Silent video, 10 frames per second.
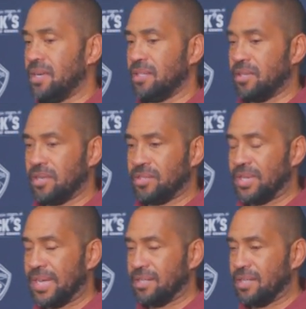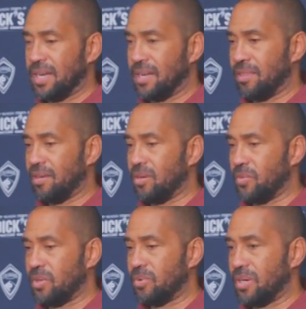You look at Saturday, I thought
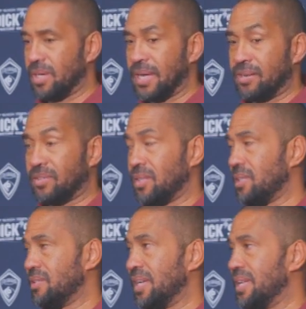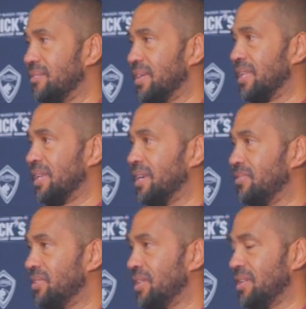we were excellent against
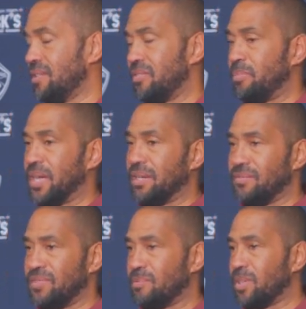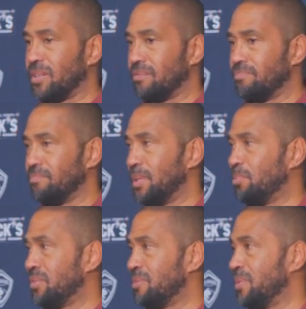LAFC, in spite of some other
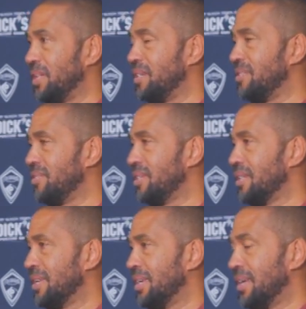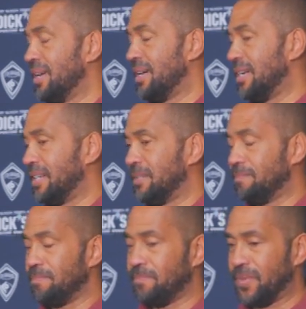people's opinions.
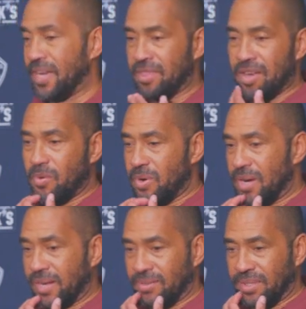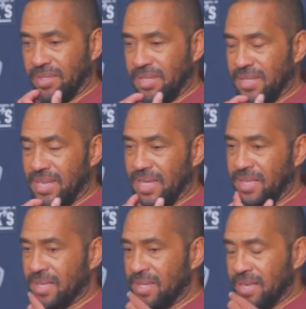I thought we were excellent, and
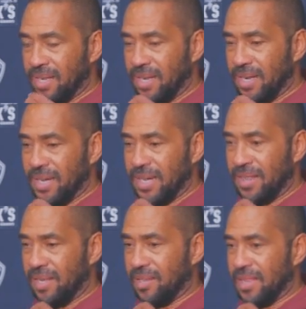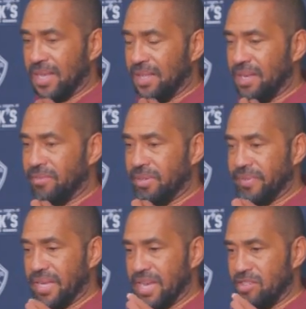then I thought that level of
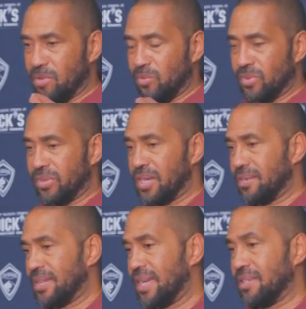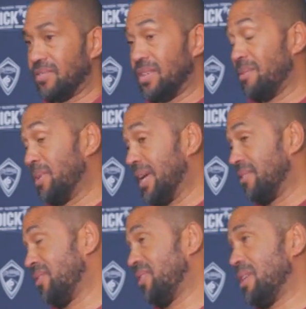engagement was not exactly the same.
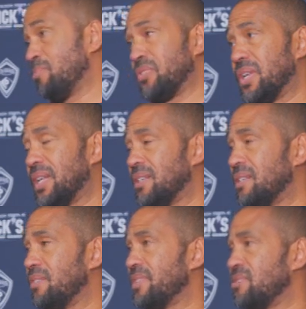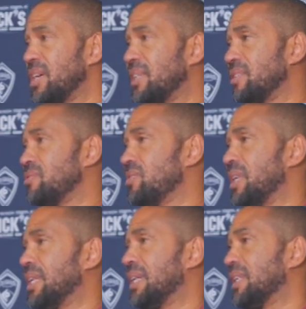Kansas City presented a different challenge
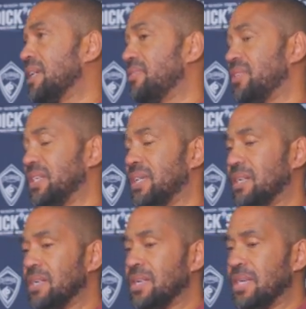than LAFC did,